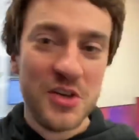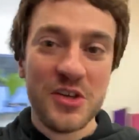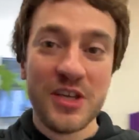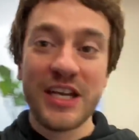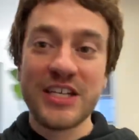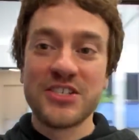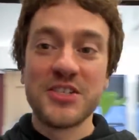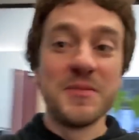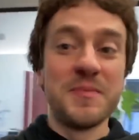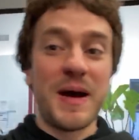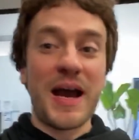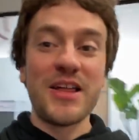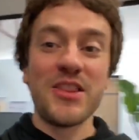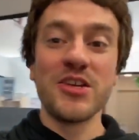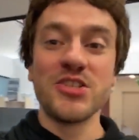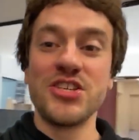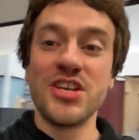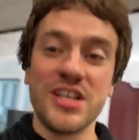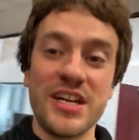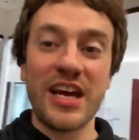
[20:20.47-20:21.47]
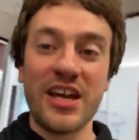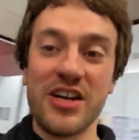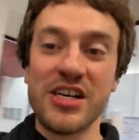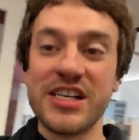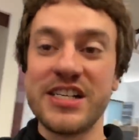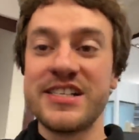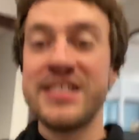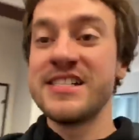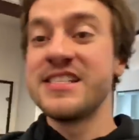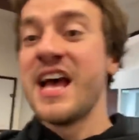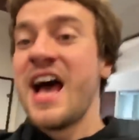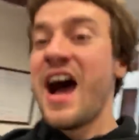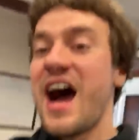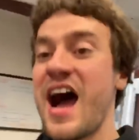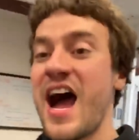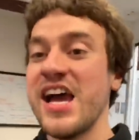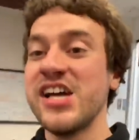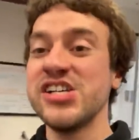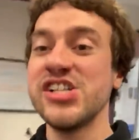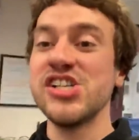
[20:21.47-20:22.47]
you guys should buy those Hyundai harnesses.
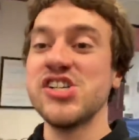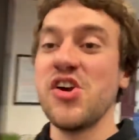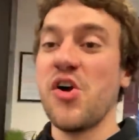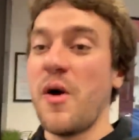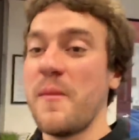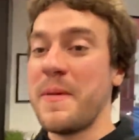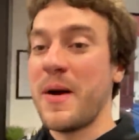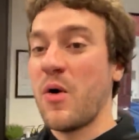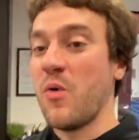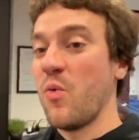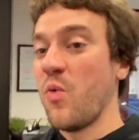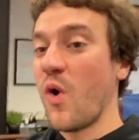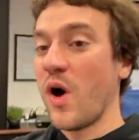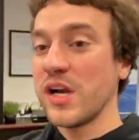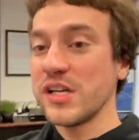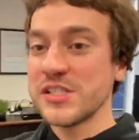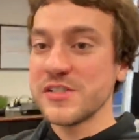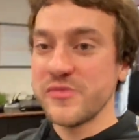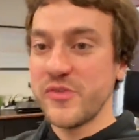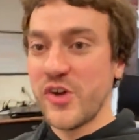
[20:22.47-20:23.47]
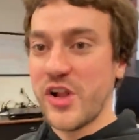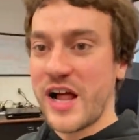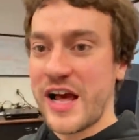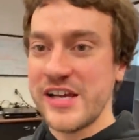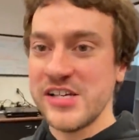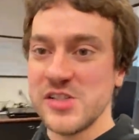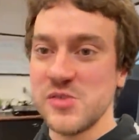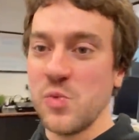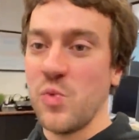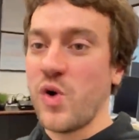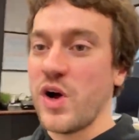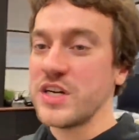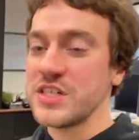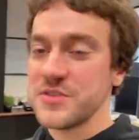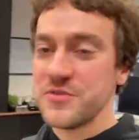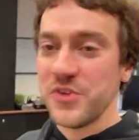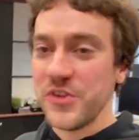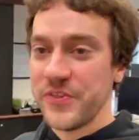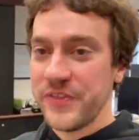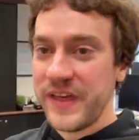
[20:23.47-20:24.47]
I heard about wonderful I heard
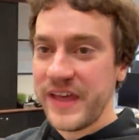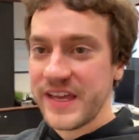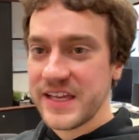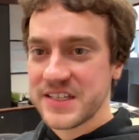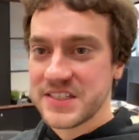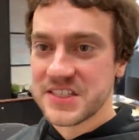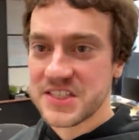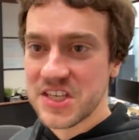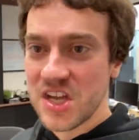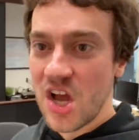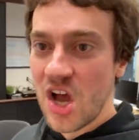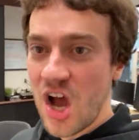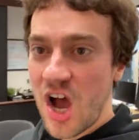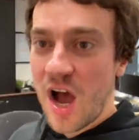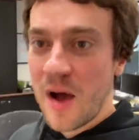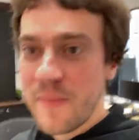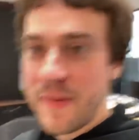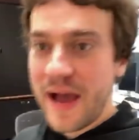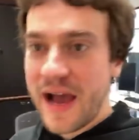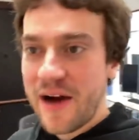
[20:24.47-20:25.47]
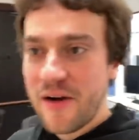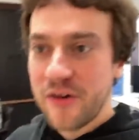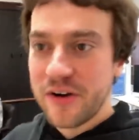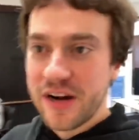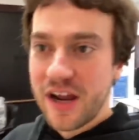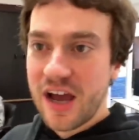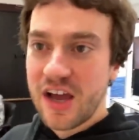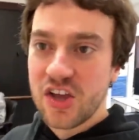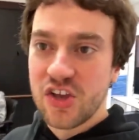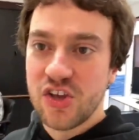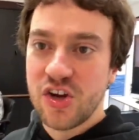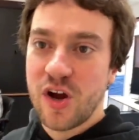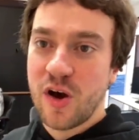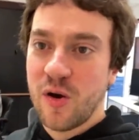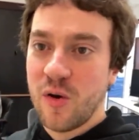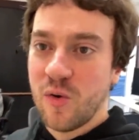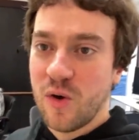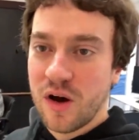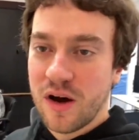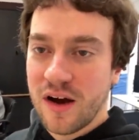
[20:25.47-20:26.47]
wonderful things about you
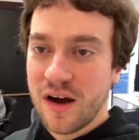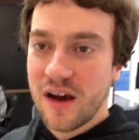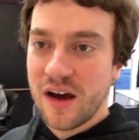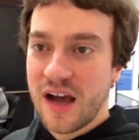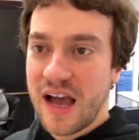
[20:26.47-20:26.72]
know uh,